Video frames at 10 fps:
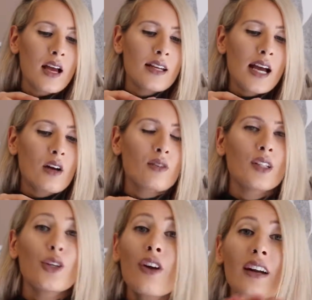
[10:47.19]
Now,
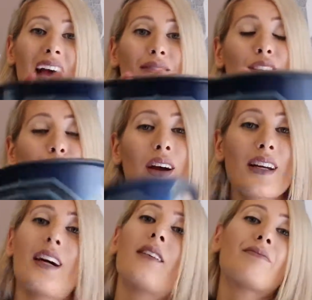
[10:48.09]
you don't have this right
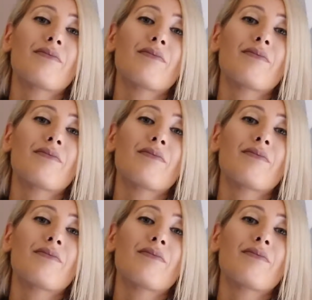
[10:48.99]
now.